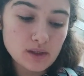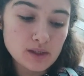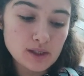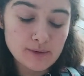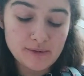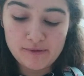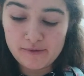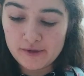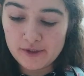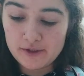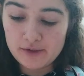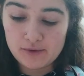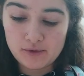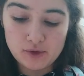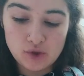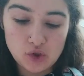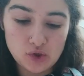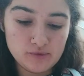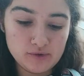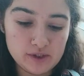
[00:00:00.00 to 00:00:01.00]
that my fingers are all
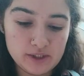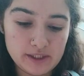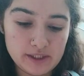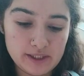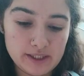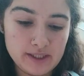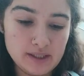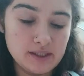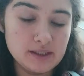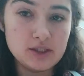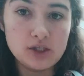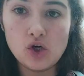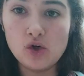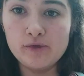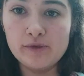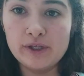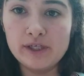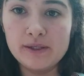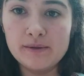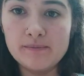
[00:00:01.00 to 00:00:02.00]
covered in
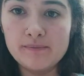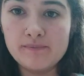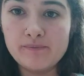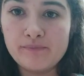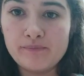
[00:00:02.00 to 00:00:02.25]
coffee,